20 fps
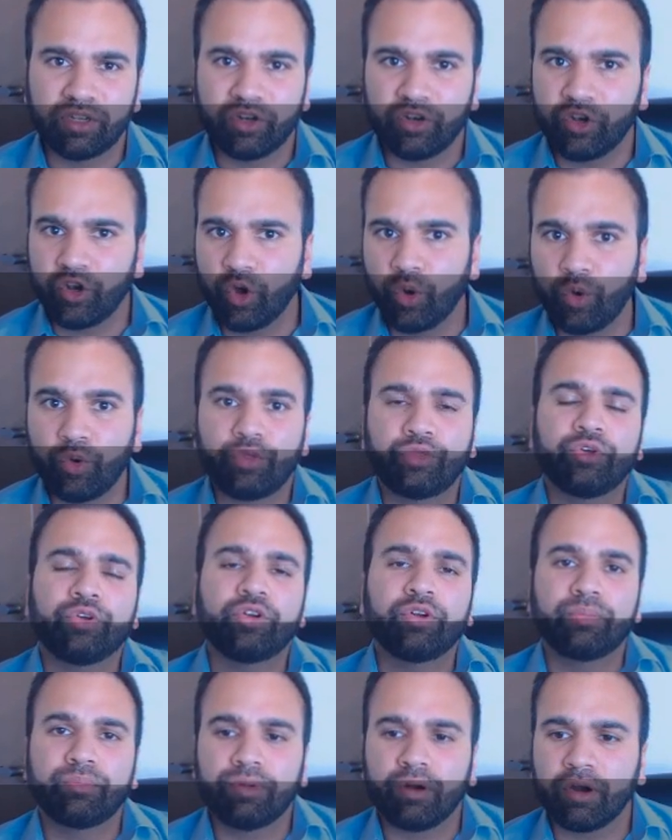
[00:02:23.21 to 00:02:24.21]
no
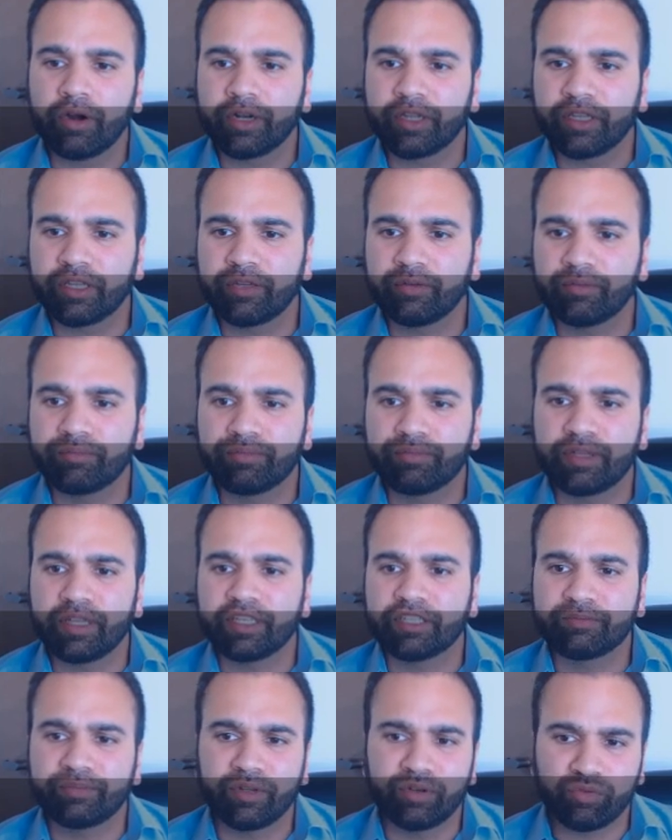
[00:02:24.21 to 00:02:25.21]
third party
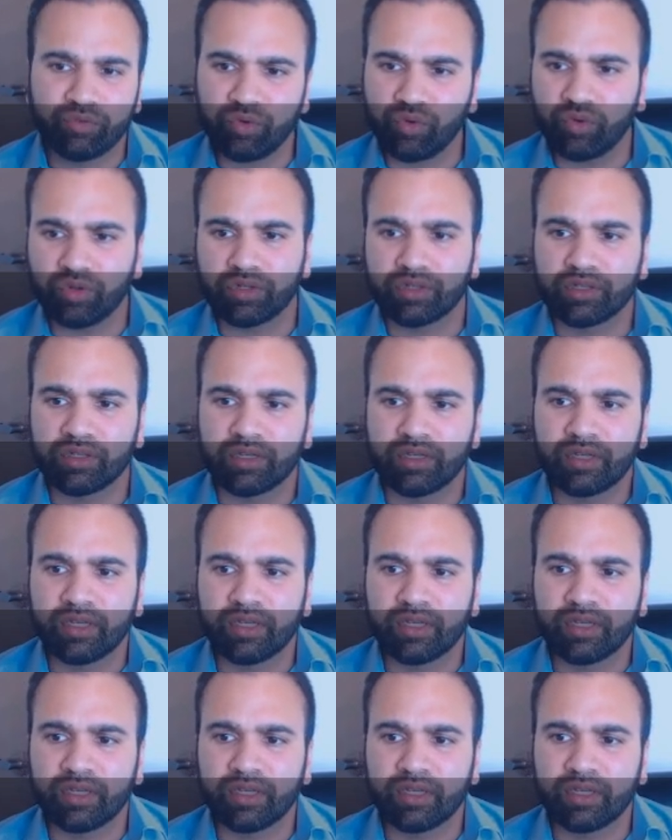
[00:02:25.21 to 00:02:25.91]
placement rule.